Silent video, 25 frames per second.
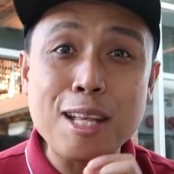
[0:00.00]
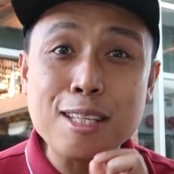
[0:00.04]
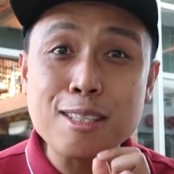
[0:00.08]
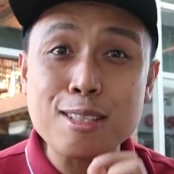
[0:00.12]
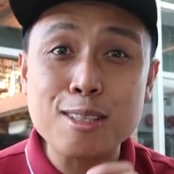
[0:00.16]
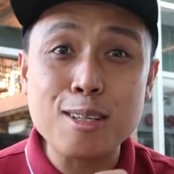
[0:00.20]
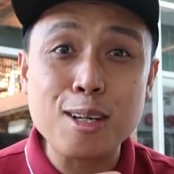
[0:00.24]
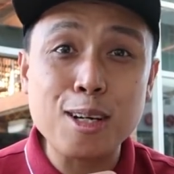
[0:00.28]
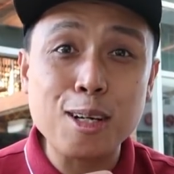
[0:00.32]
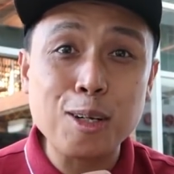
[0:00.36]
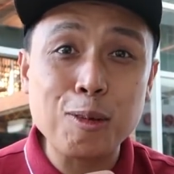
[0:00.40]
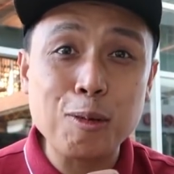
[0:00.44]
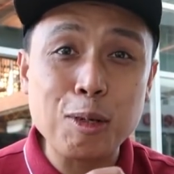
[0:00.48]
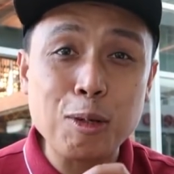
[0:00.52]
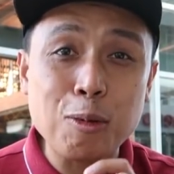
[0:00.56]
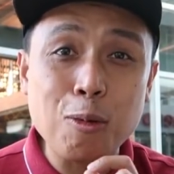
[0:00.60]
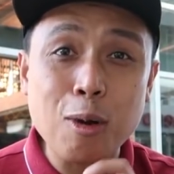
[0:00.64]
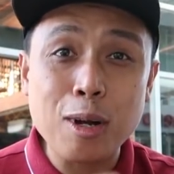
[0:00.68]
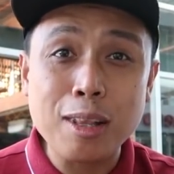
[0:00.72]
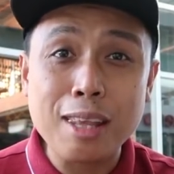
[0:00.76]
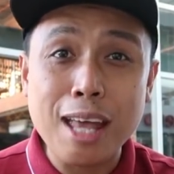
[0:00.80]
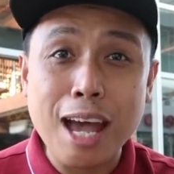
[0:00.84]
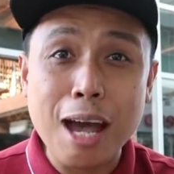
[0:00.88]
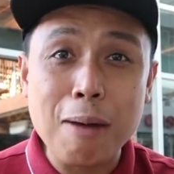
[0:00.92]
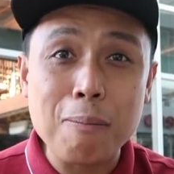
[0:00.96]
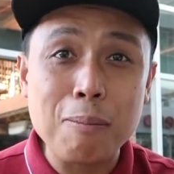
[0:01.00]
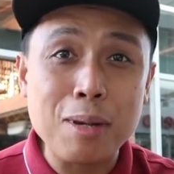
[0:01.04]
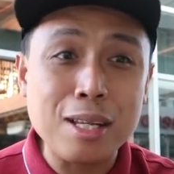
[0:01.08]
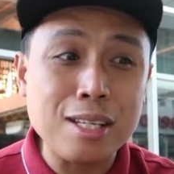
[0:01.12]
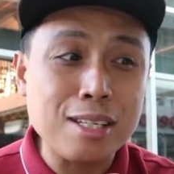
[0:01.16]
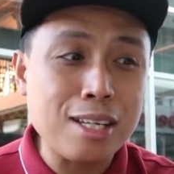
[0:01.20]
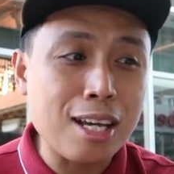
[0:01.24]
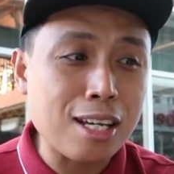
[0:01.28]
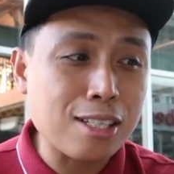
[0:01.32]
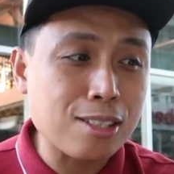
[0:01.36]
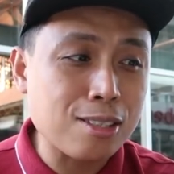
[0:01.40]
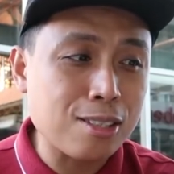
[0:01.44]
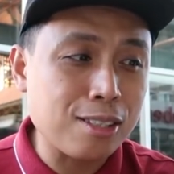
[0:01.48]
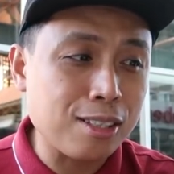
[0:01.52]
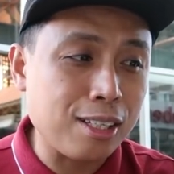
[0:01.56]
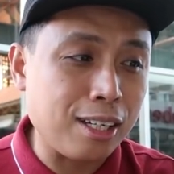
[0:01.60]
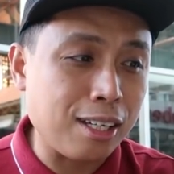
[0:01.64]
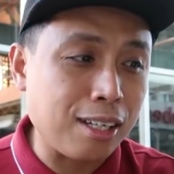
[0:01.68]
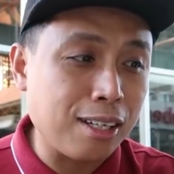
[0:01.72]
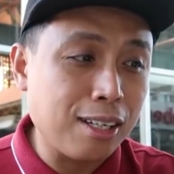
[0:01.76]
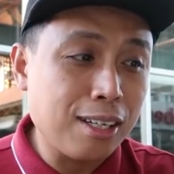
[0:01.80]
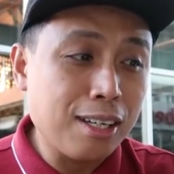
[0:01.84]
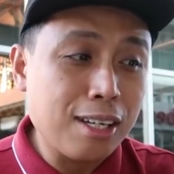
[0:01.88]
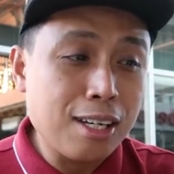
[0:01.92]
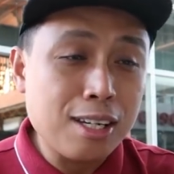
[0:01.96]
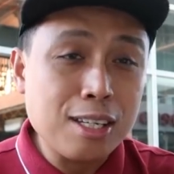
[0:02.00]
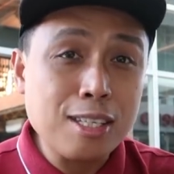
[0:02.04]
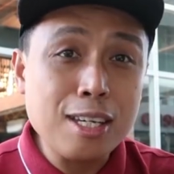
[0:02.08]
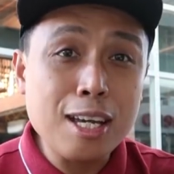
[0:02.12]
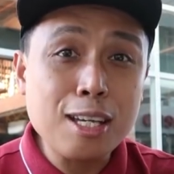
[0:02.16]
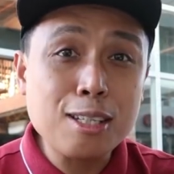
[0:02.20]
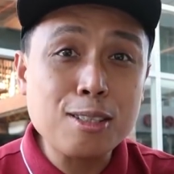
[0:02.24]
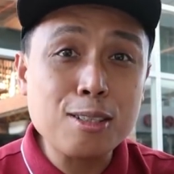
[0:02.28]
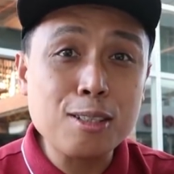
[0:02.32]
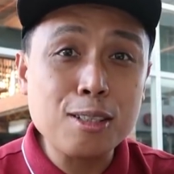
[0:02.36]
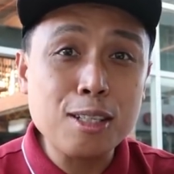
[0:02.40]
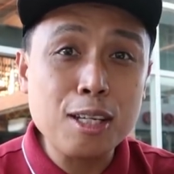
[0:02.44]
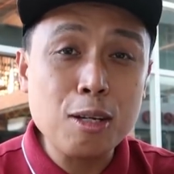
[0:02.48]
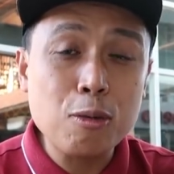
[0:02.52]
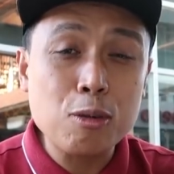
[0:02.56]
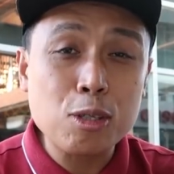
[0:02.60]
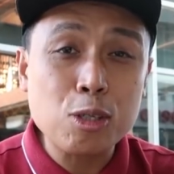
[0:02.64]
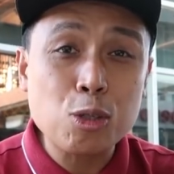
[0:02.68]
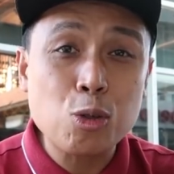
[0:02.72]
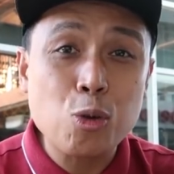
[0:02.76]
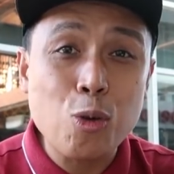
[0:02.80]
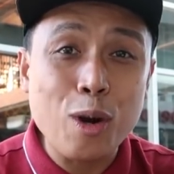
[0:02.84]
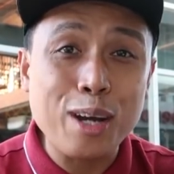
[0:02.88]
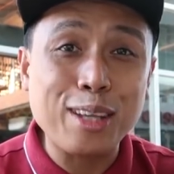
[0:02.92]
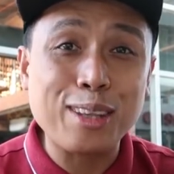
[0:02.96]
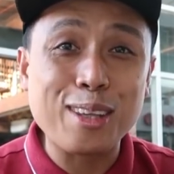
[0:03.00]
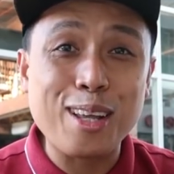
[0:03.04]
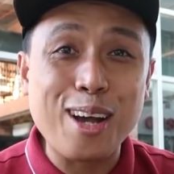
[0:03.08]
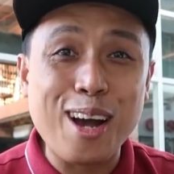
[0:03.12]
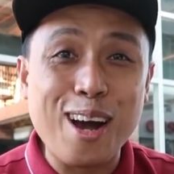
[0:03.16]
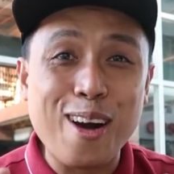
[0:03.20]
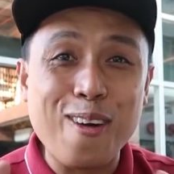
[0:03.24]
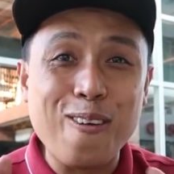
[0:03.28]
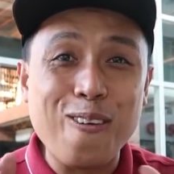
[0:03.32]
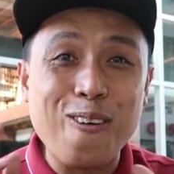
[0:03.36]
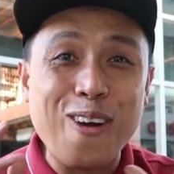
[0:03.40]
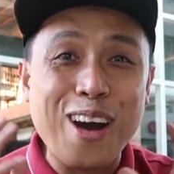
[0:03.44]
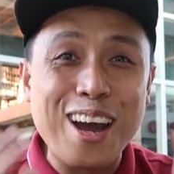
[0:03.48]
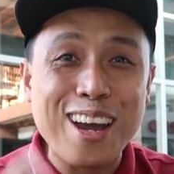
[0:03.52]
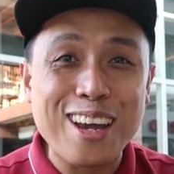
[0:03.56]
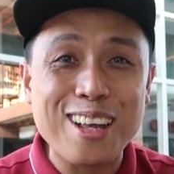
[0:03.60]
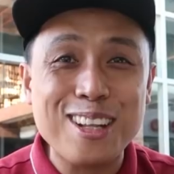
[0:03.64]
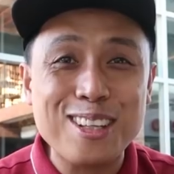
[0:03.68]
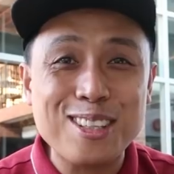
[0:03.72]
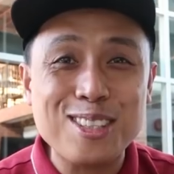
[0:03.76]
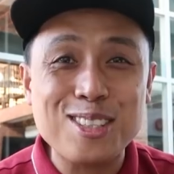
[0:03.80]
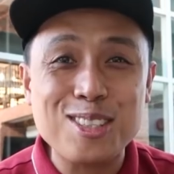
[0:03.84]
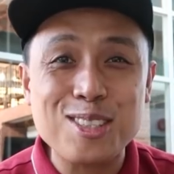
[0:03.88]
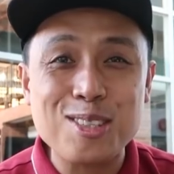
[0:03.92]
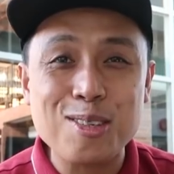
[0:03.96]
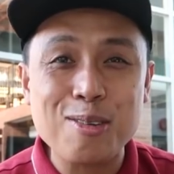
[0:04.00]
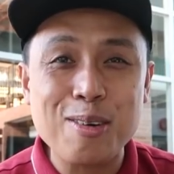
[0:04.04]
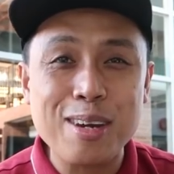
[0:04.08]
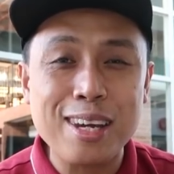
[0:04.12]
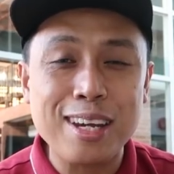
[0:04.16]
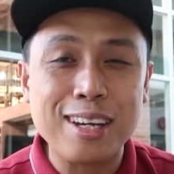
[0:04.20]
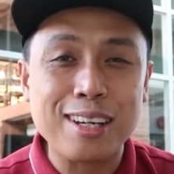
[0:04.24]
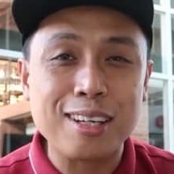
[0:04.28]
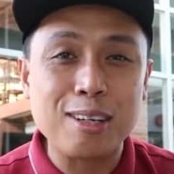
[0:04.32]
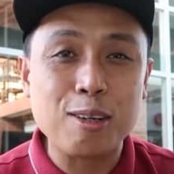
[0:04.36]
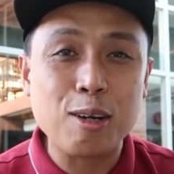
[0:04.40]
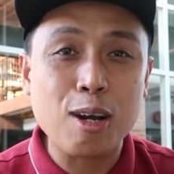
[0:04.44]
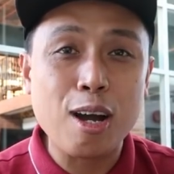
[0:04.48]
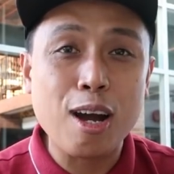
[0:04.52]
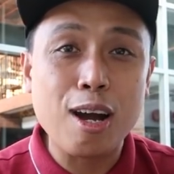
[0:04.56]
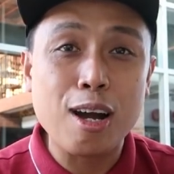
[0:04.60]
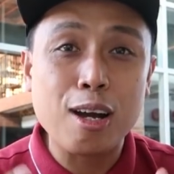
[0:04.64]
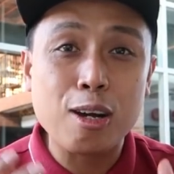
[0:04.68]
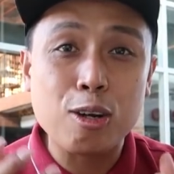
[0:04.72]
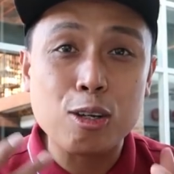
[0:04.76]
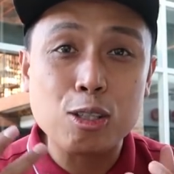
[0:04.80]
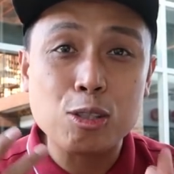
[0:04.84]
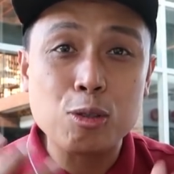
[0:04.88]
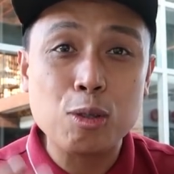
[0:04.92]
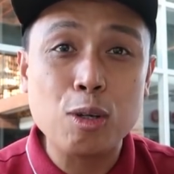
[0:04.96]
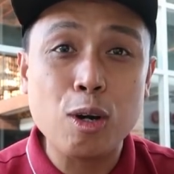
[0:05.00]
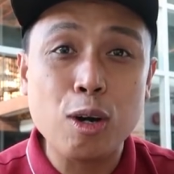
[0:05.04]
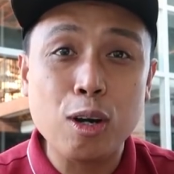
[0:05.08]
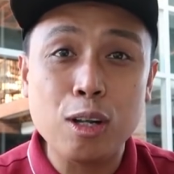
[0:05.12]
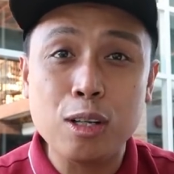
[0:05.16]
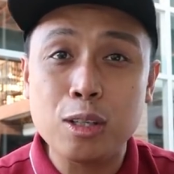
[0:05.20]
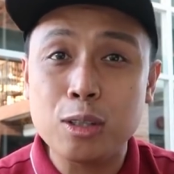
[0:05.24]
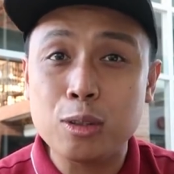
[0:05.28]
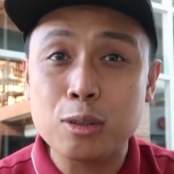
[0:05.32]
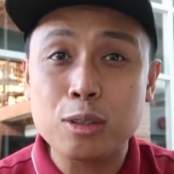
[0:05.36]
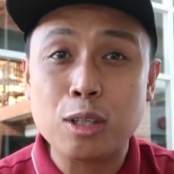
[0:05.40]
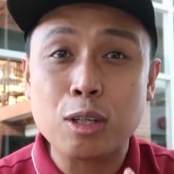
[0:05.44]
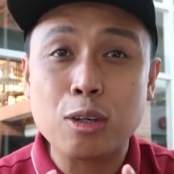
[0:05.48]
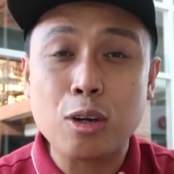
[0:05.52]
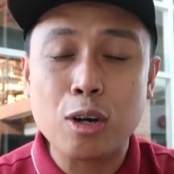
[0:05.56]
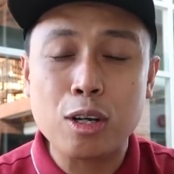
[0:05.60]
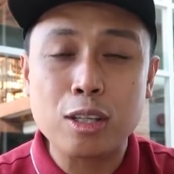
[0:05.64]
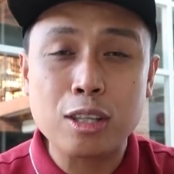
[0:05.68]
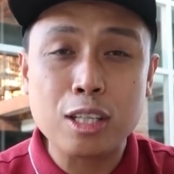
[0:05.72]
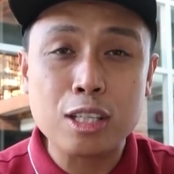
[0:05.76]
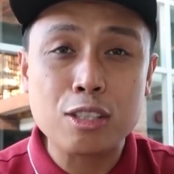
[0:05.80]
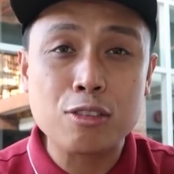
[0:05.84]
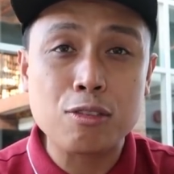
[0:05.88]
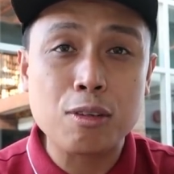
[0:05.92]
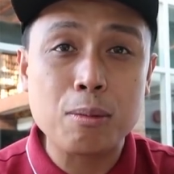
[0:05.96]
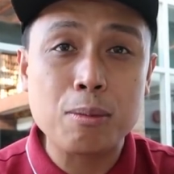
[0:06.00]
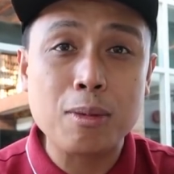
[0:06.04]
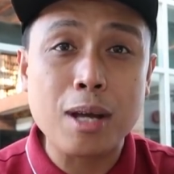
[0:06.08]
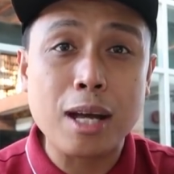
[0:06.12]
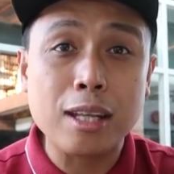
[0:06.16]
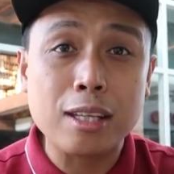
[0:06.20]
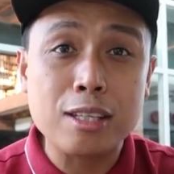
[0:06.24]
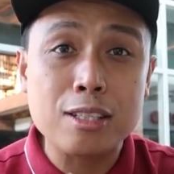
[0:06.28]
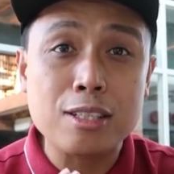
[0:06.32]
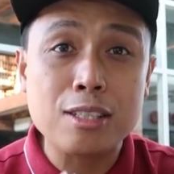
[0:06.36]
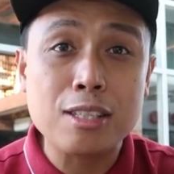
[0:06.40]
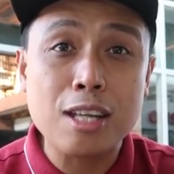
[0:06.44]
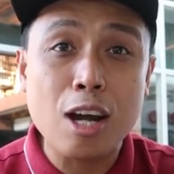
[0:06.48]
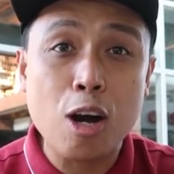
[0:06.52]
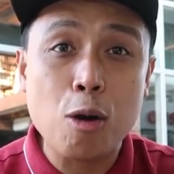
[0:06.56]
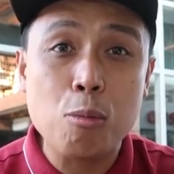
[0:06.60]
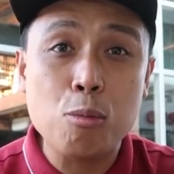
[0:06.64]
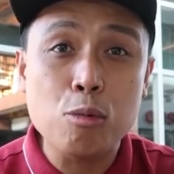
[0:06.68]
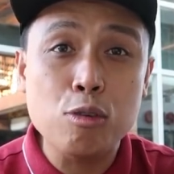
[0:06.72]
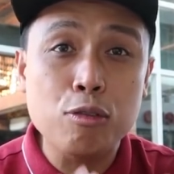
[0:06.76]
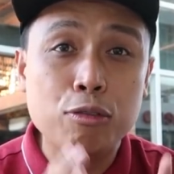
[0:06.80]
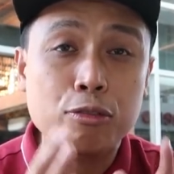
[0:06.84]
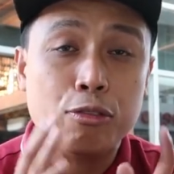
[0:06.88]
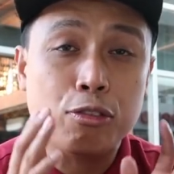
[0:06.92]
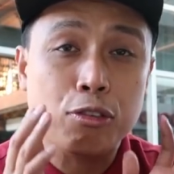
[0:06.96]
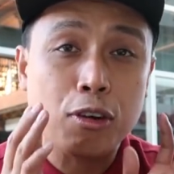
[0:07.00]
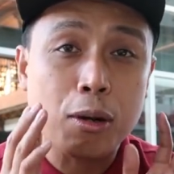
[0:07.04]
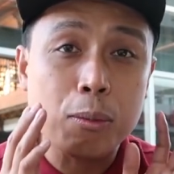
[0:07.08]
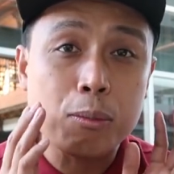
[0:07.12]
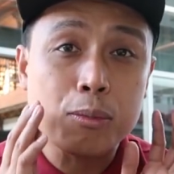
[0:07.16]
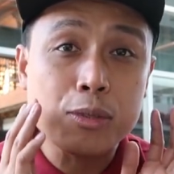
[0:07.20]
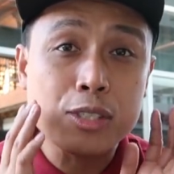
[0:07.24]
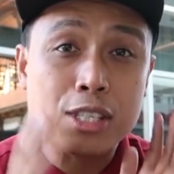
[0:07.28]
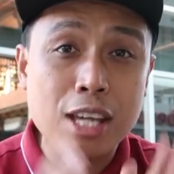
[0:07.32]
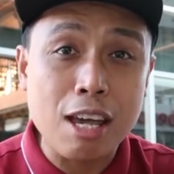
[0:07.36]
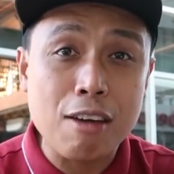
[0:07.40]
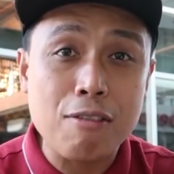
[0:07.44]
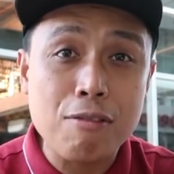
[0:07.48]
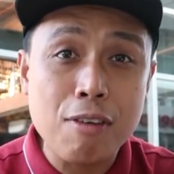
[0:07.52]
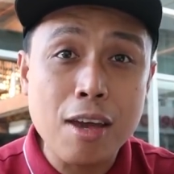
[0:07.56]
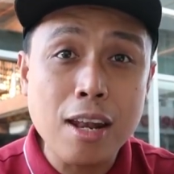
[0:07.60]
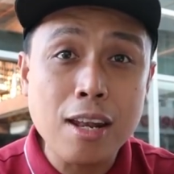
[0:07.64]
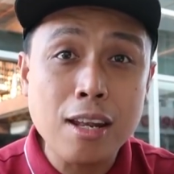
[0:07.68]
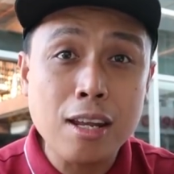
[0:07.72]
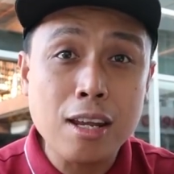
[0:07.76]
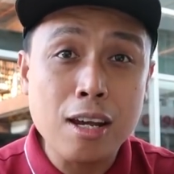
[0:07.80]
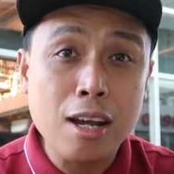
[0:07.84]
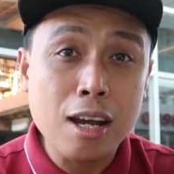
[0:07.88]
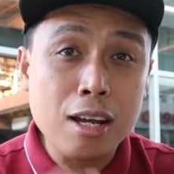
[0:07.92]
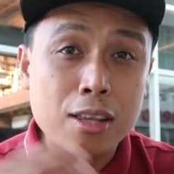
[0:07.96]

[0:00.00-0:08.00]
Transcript: Let's start with what happened yesterday. Yesterday was quite a wild swing, because we all know the context from that is now moved from 7.